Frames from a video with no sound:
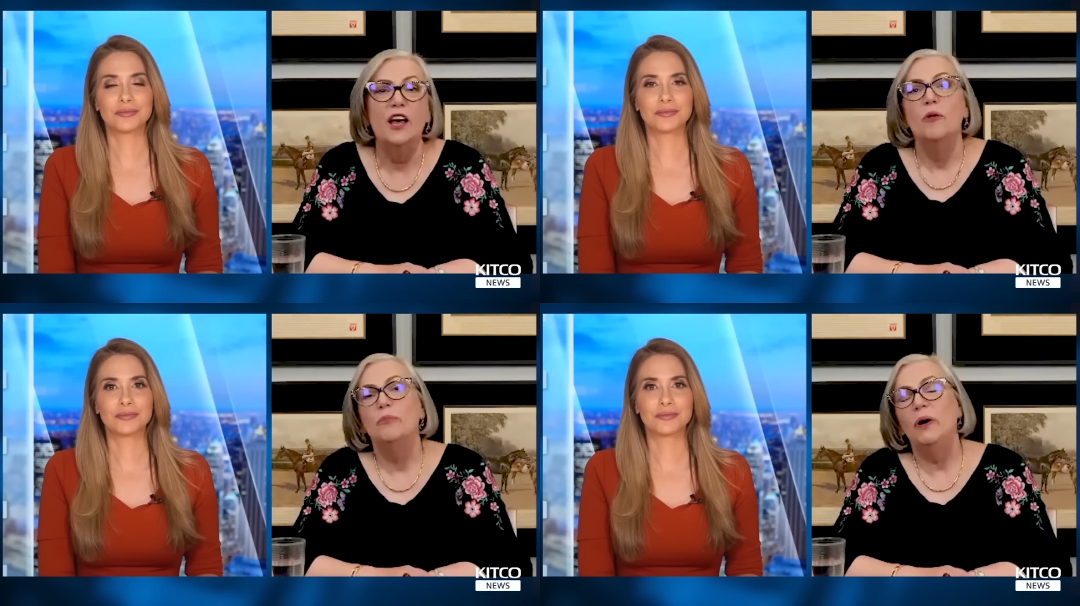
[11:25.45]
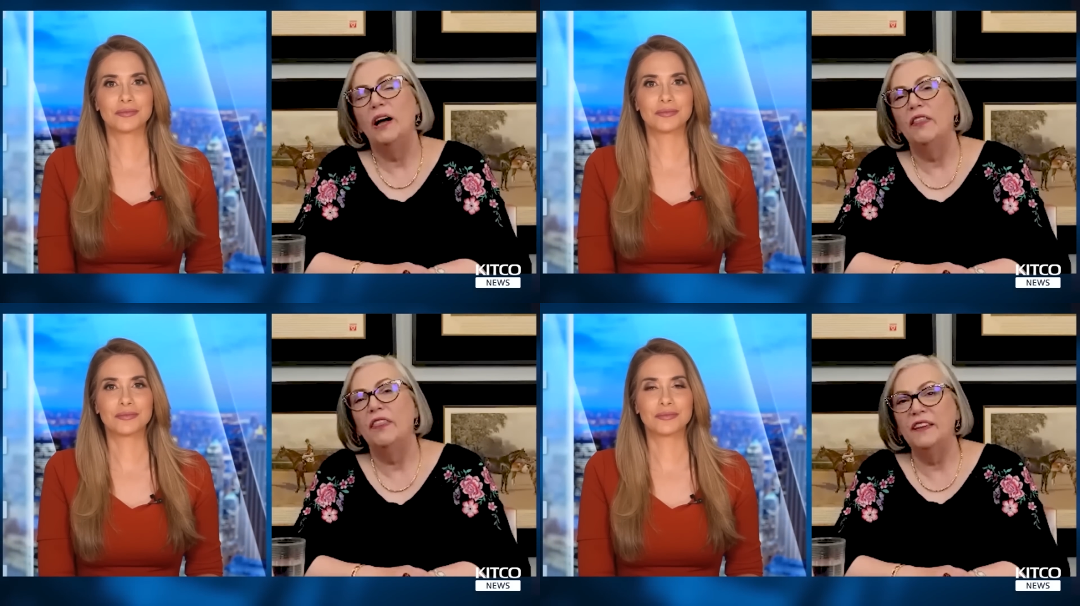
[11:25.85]
Speaker 1: but
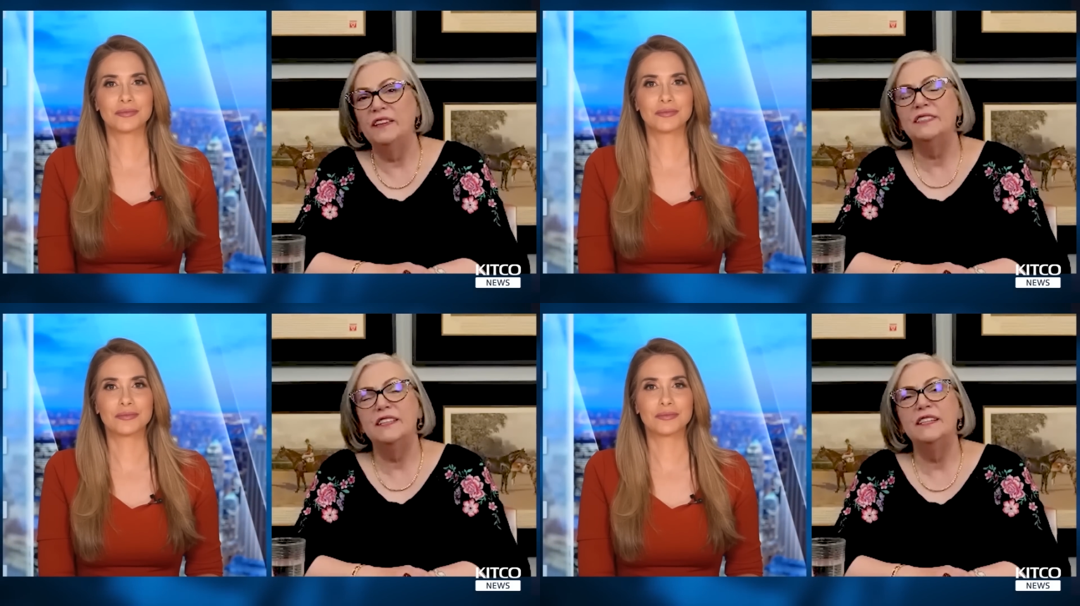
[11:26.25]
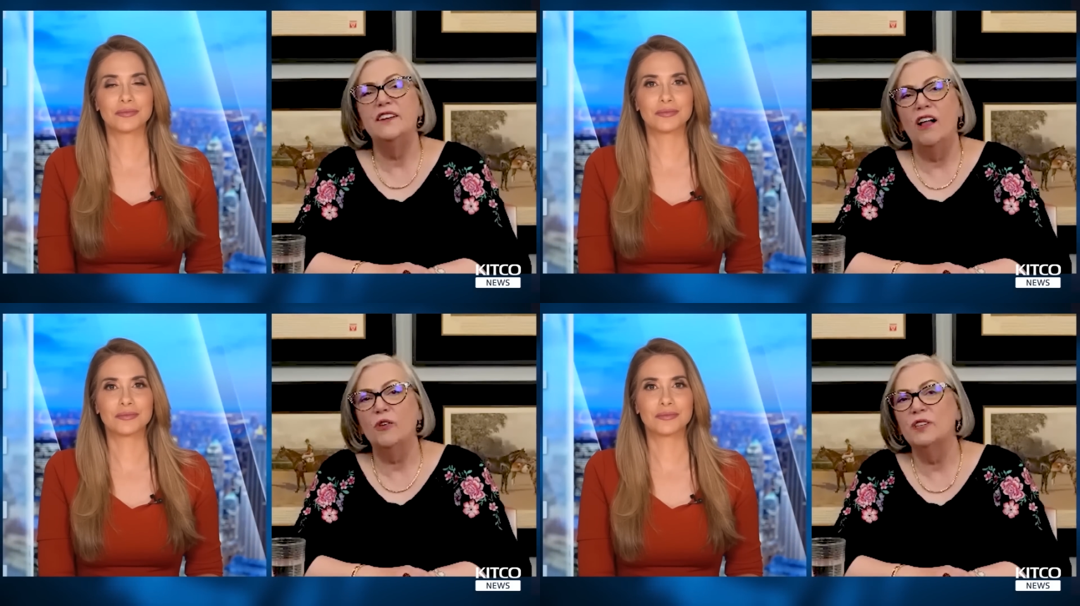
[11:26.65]
this
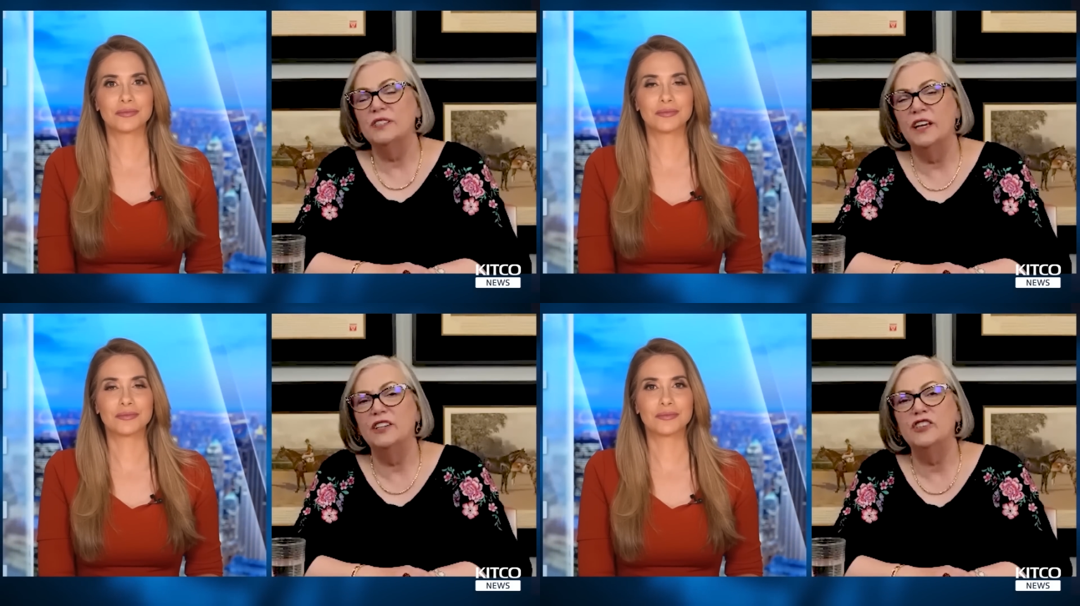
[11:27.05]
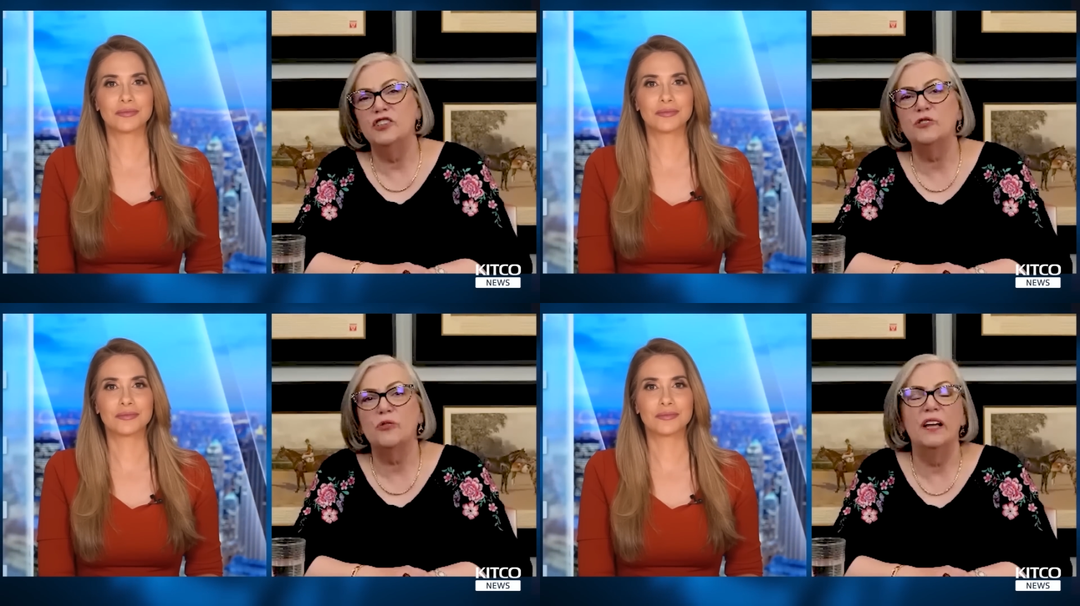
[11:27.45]
de-dollarization
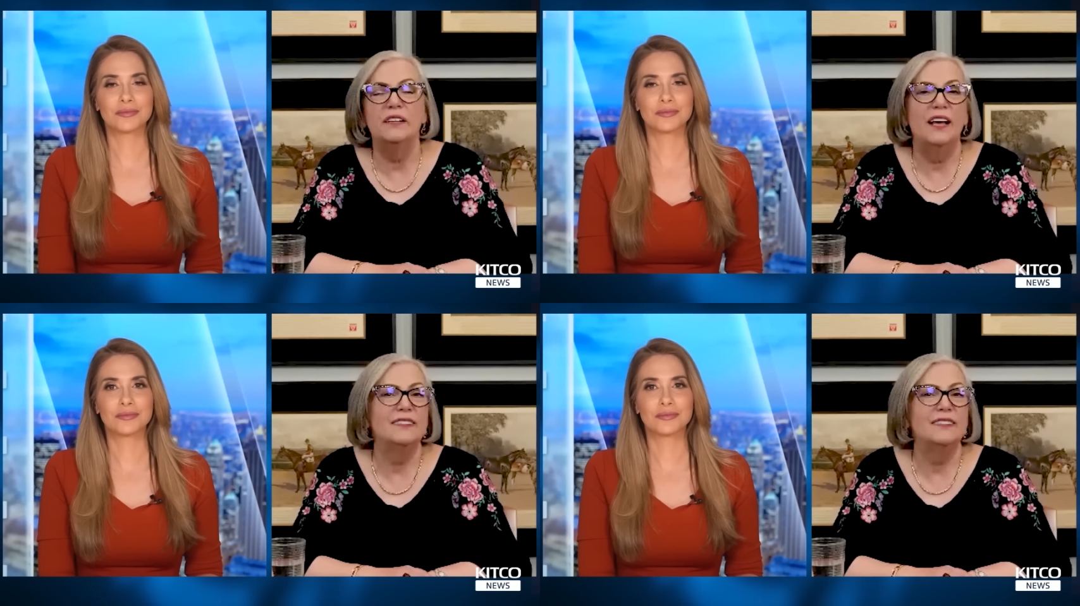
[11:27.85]
trend has